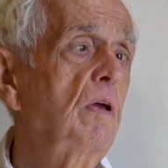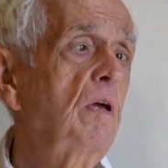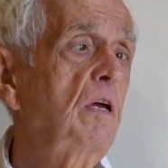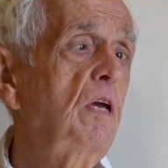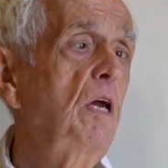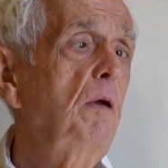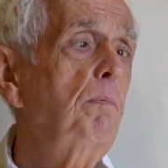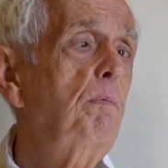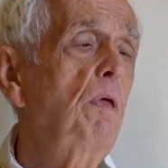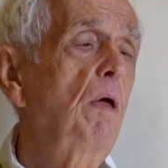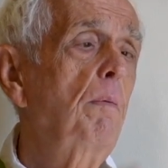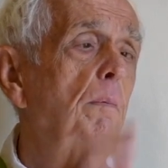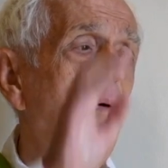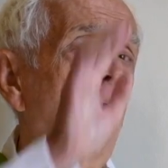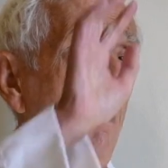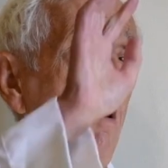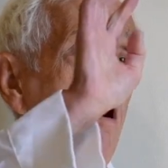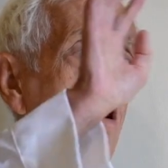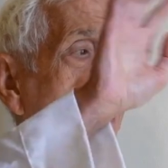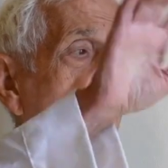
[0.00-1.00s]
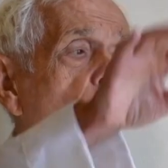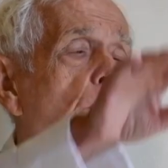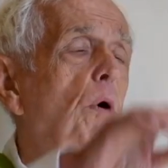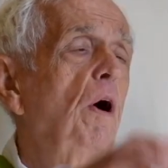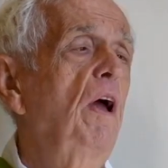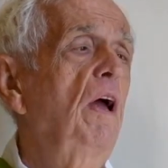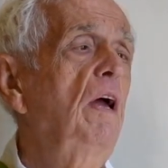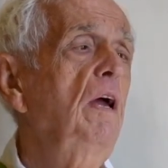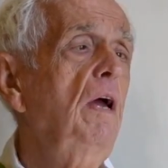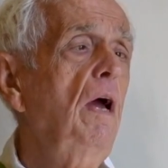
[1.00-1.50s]
Keep them
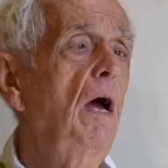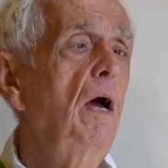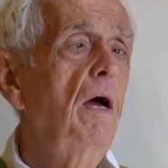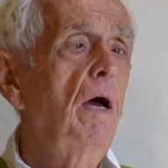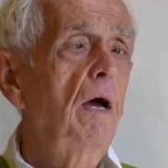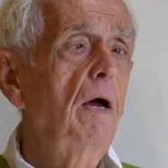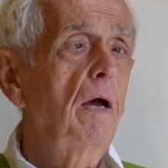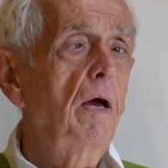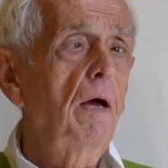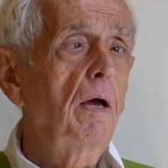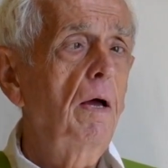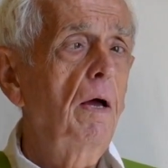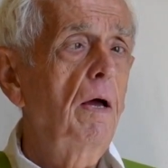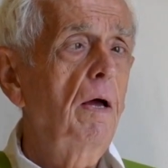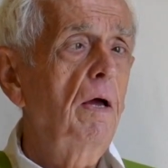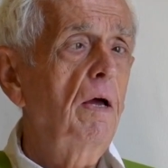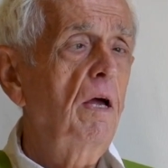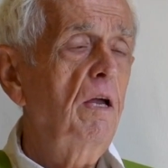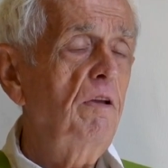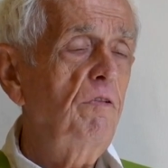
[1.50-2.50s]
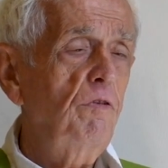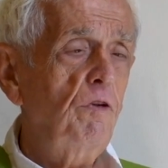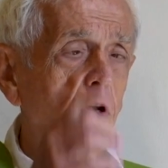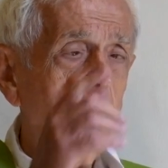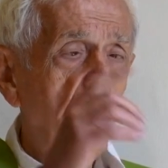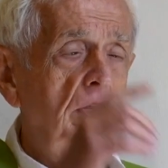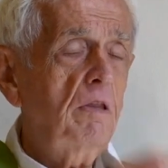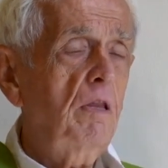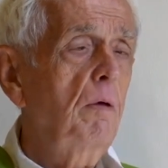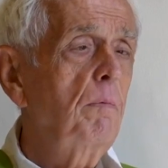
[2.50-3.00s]
away, and if you
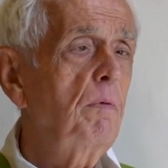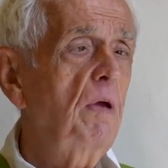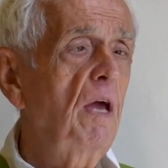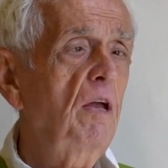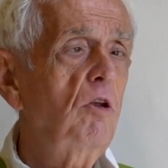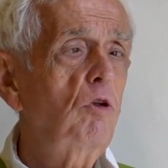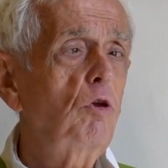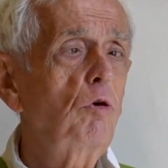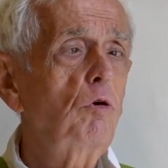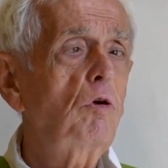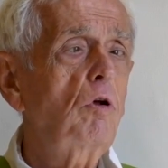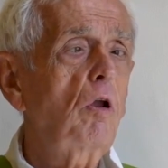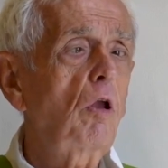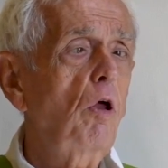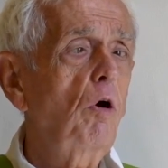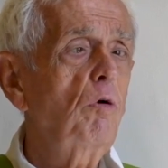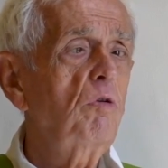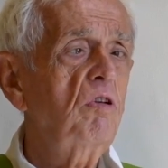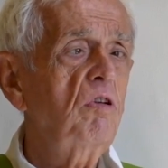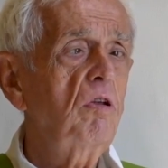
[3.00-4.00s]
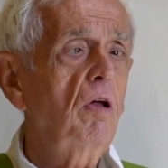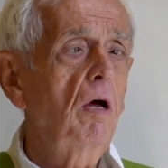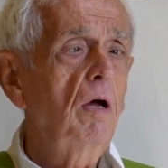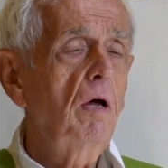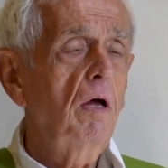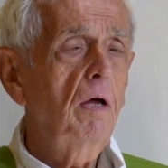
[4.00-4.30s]
let them get too close,